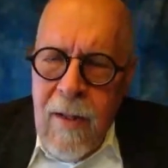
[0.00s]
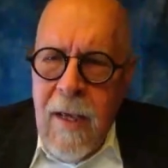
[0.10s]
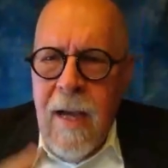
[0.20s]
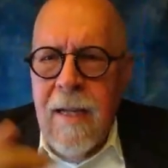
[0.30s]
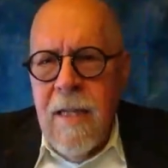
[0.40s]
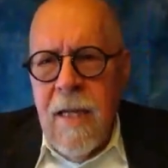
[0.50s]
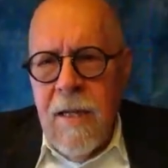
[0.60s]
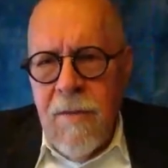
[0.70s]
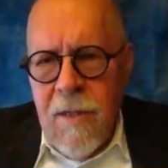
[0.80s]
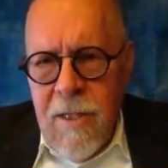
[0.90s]
The idea
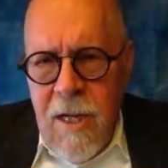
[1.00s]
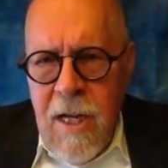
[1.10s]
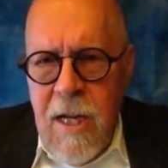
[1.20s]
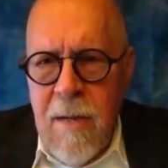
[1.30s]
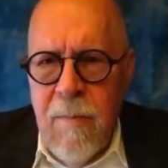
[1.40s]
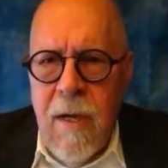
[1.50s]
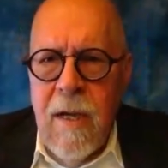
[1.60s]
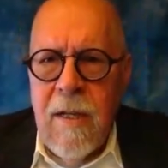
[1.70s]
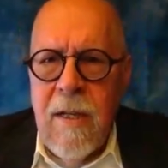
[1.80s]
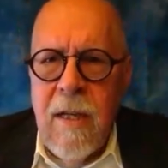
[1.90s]
of a team, the
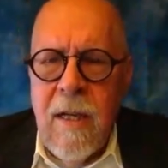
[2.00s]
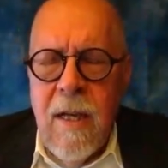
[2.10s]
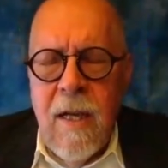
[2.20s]
idea,